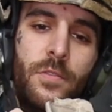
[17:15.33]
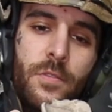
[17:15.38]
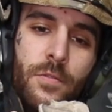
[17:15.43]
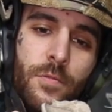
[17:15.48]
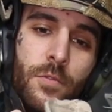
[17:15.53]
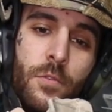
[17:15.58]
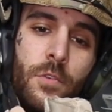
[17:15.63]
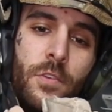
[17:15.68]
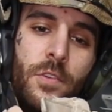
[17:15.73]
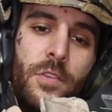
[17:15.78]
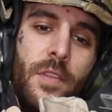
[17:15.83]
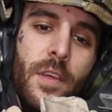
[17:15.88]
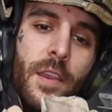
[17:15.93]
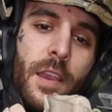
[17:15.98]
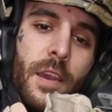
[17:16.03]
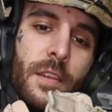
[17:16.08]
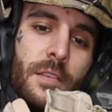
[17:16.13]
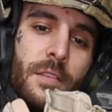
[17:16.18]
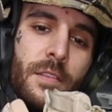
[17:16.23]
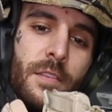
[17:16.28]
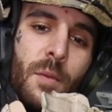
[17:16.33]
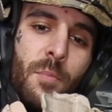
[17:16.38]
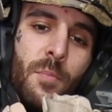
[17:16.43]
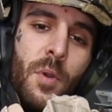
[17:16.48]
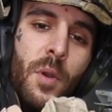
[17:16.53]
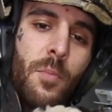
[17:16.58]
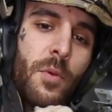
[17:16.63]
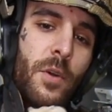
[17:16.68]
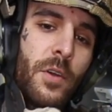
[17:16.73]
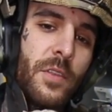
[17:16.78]
Of course, they got a zip
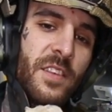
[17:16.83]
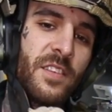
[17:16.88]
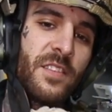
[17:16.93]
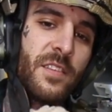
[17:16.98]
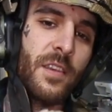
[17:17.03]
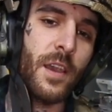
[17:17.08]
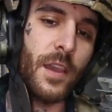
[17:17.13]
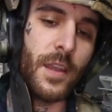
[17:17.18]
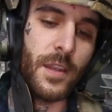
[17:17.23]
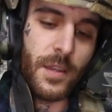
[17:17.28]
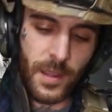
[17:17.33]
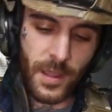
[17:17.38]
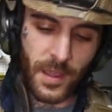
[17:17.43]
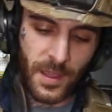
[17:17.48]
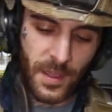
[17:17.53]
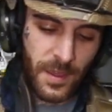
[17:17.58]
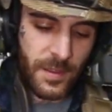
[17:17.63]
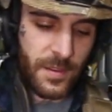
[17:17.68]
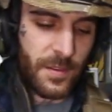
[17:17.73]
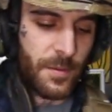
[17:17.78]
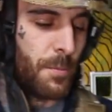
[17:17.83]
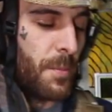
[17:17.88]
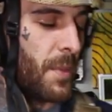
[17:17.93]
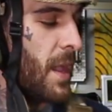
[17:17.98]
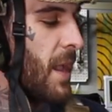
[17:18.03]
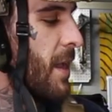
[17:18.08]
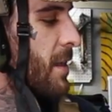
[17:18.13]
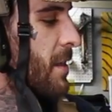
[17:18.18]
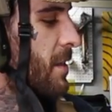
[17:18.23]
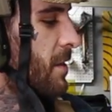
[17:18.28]
up on the side. It's
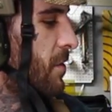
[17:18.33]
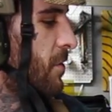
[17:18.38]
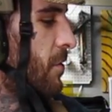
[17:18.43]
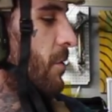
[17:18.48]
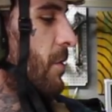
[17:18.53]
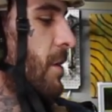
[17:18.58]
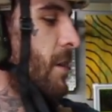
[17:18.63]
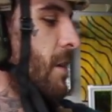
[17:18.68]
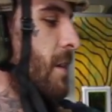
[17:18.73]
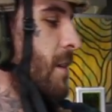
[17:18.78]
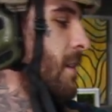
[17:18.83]
mandatory.